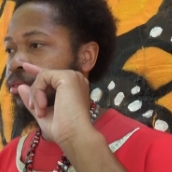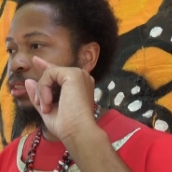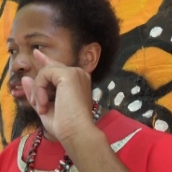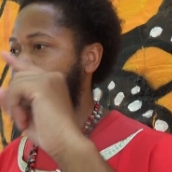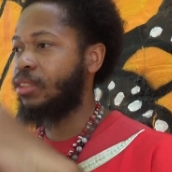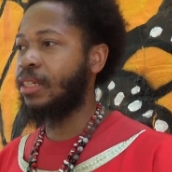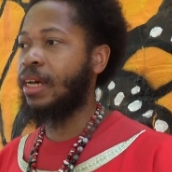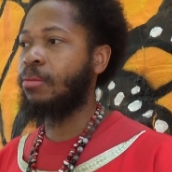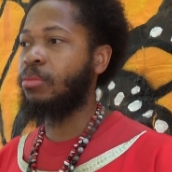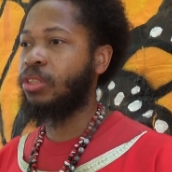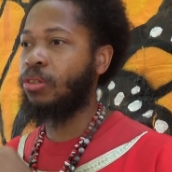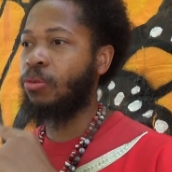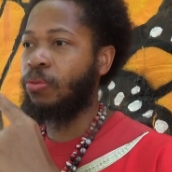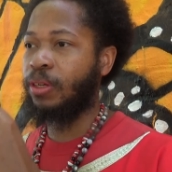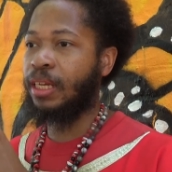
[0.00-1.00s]
this time is
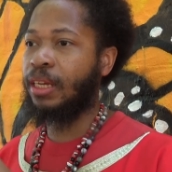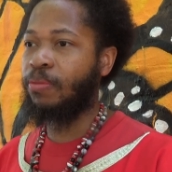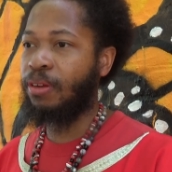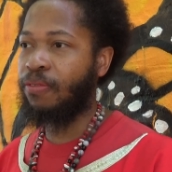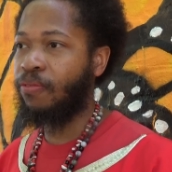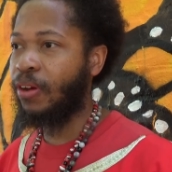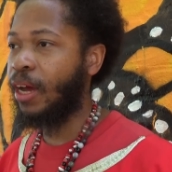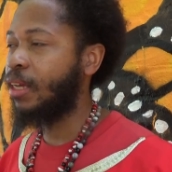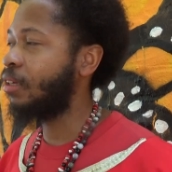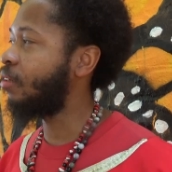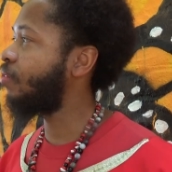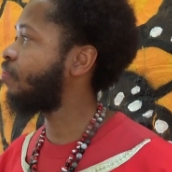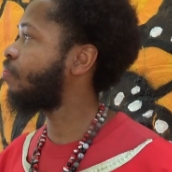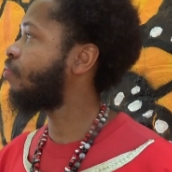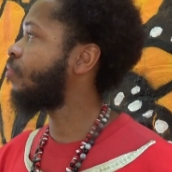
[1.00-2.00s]
going to end with fire.
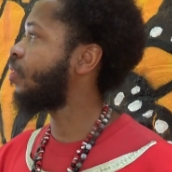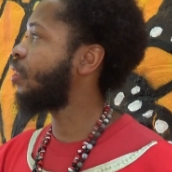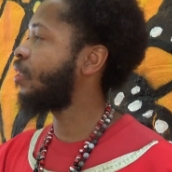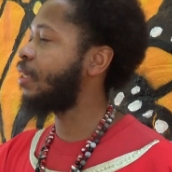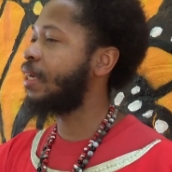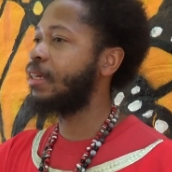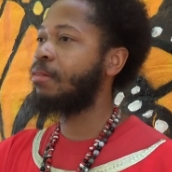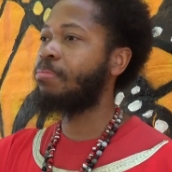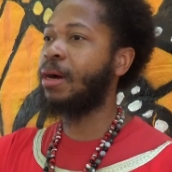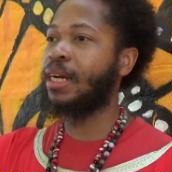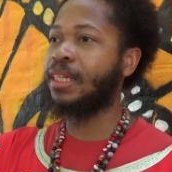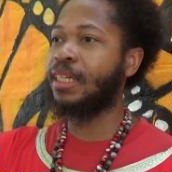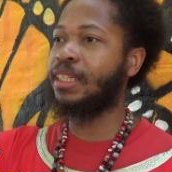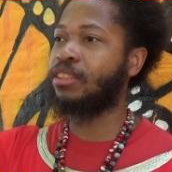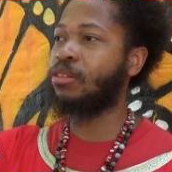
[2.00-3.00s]

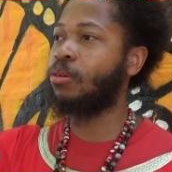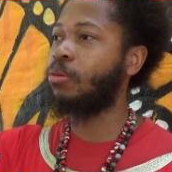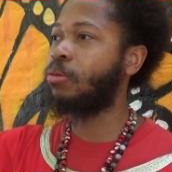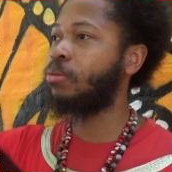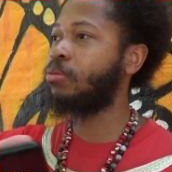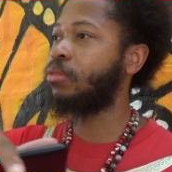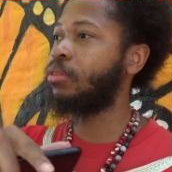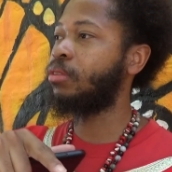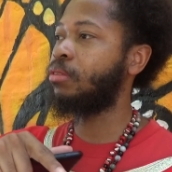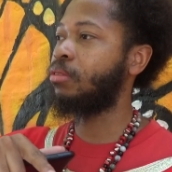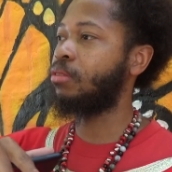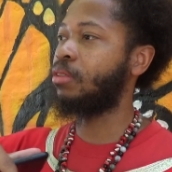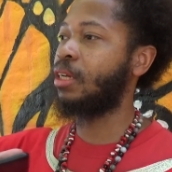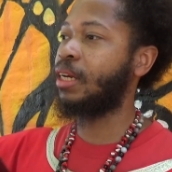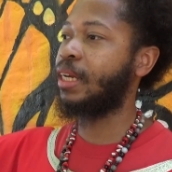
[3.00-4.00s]
Anybody that's on
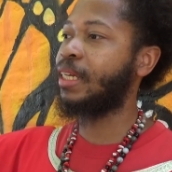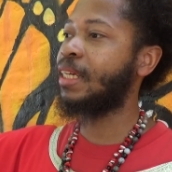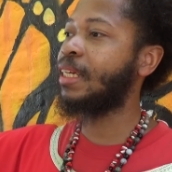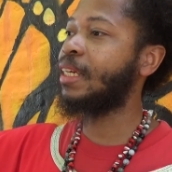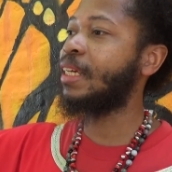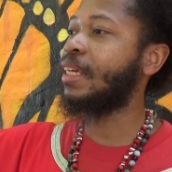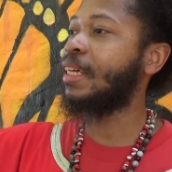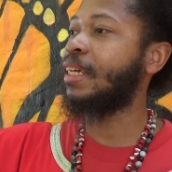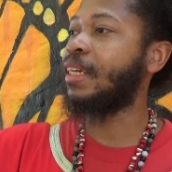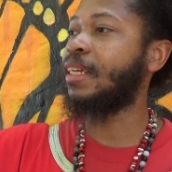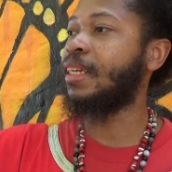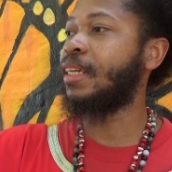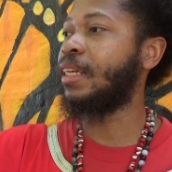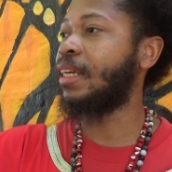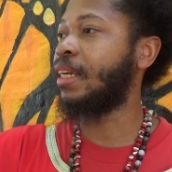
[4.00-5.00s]
the
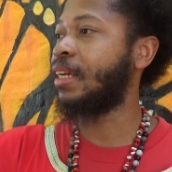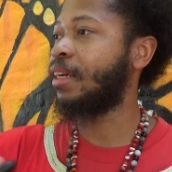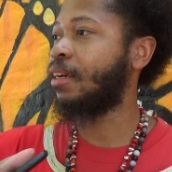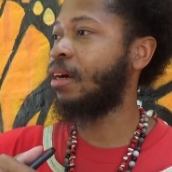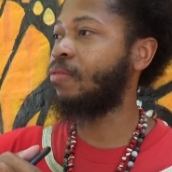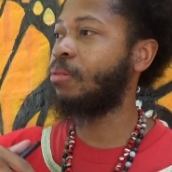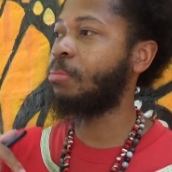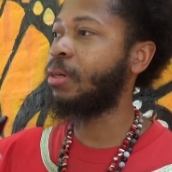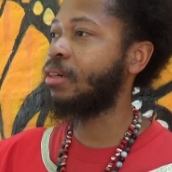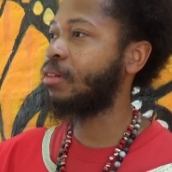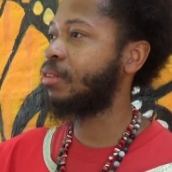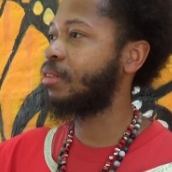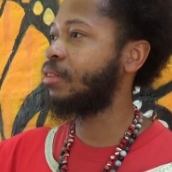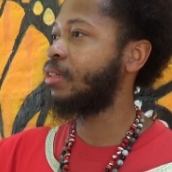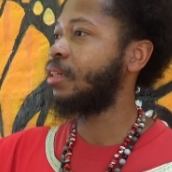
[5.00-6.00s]
land of
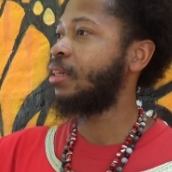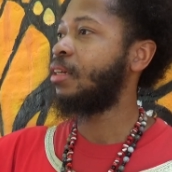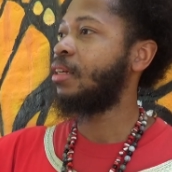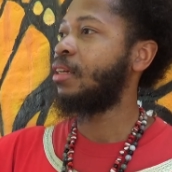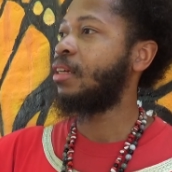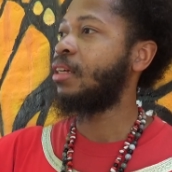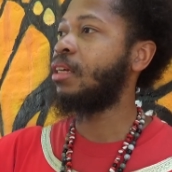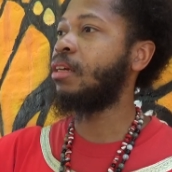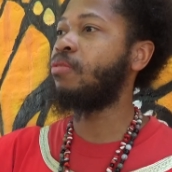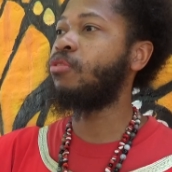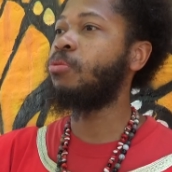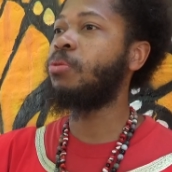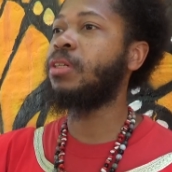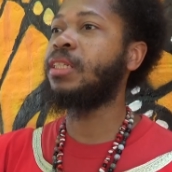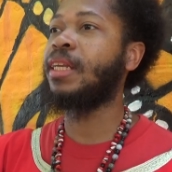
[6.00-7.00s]
America, if
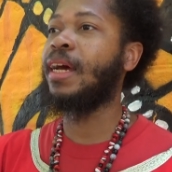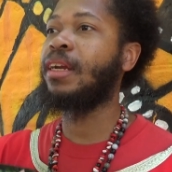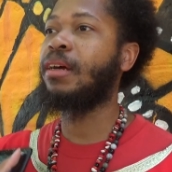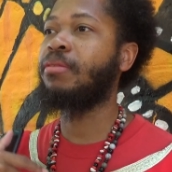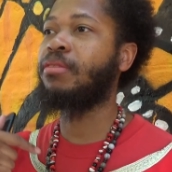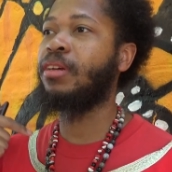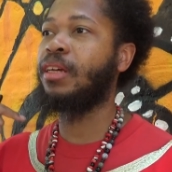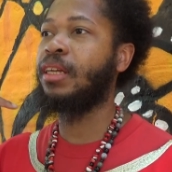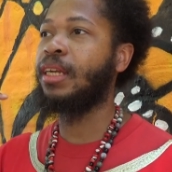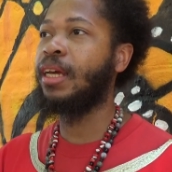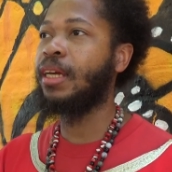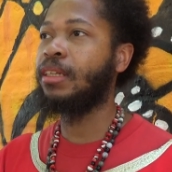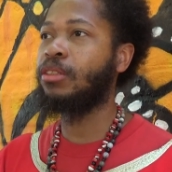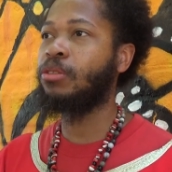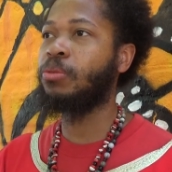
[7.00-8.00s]
you was not of the
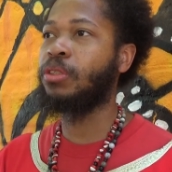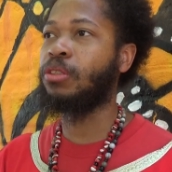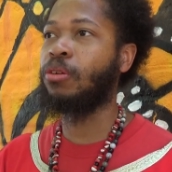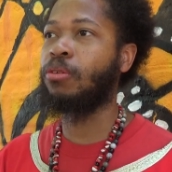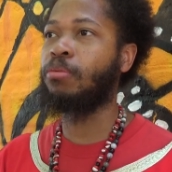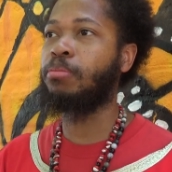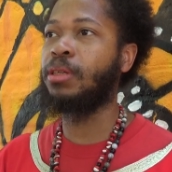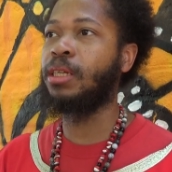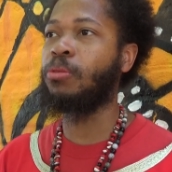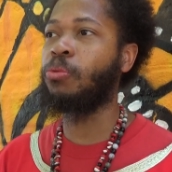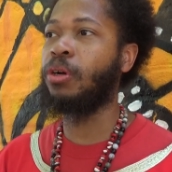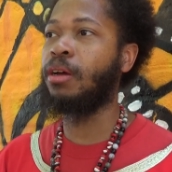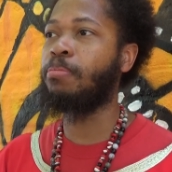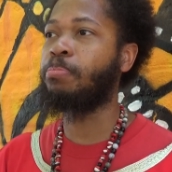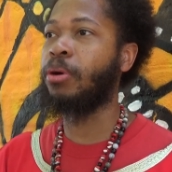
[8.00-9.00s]
elect, you was going to be
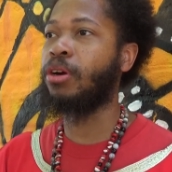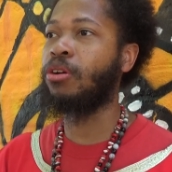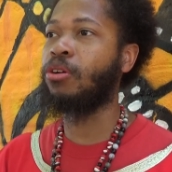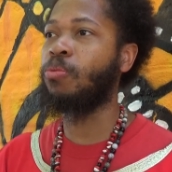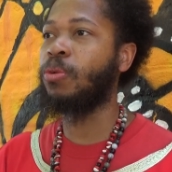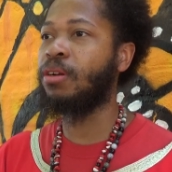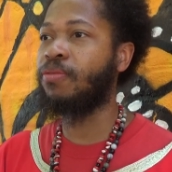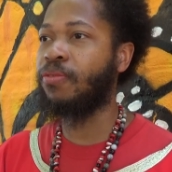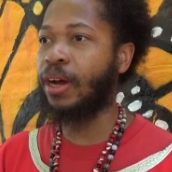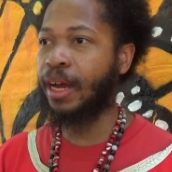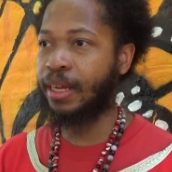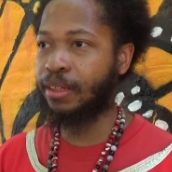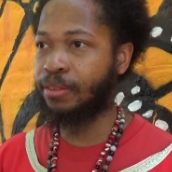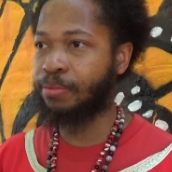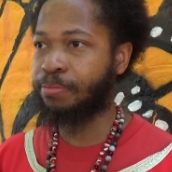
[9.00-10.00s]
what? Burned with
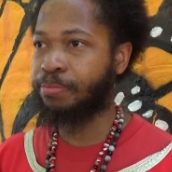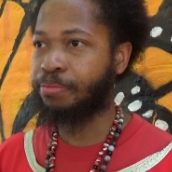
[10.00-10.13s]
fire.